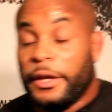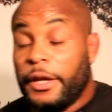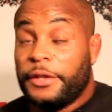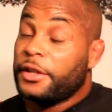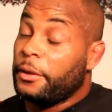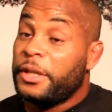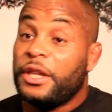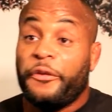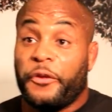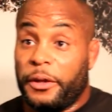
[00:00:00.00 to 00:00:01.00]
It's going to be
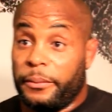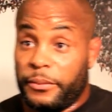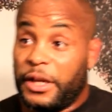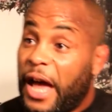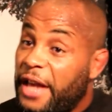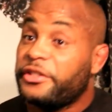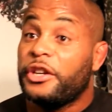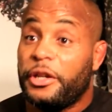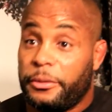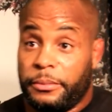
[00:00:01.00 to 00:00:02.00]
different. The guy's
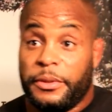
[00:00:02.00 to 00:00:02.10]
good.